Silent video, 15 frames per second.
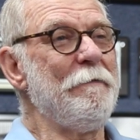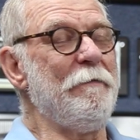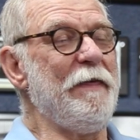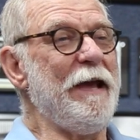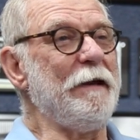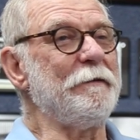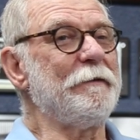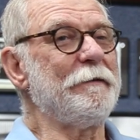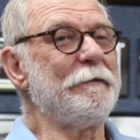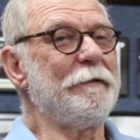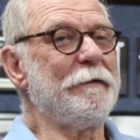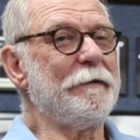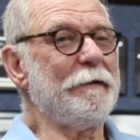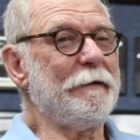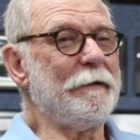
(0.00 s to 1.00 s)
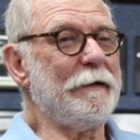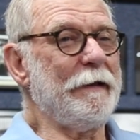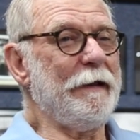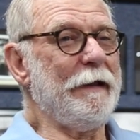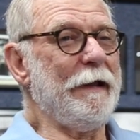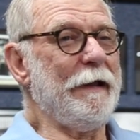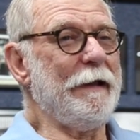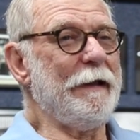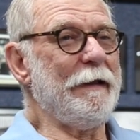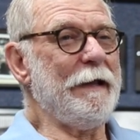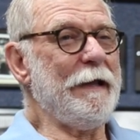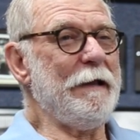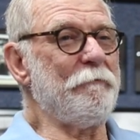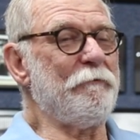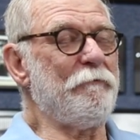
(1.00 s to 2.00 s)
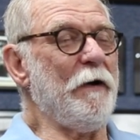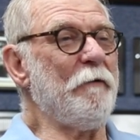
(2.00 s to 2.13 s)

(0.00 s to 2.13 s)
That it